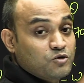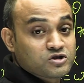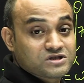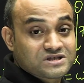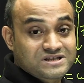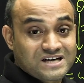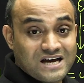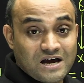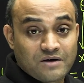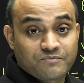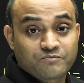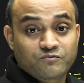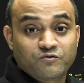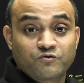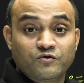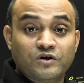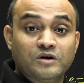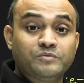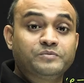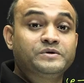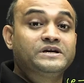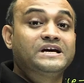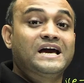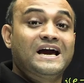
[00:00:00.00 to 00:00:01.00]
camp will
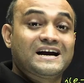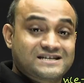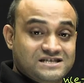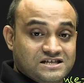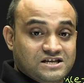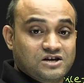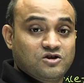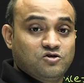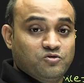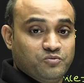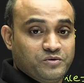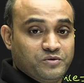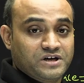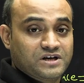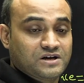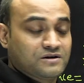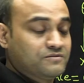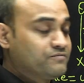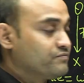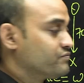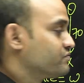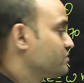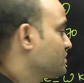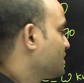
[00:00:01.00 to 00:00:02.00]
be x kilometer,
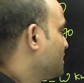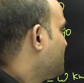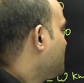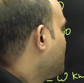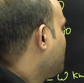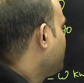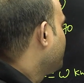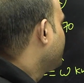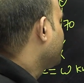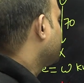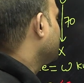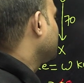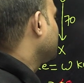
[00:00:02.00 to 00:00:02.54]
because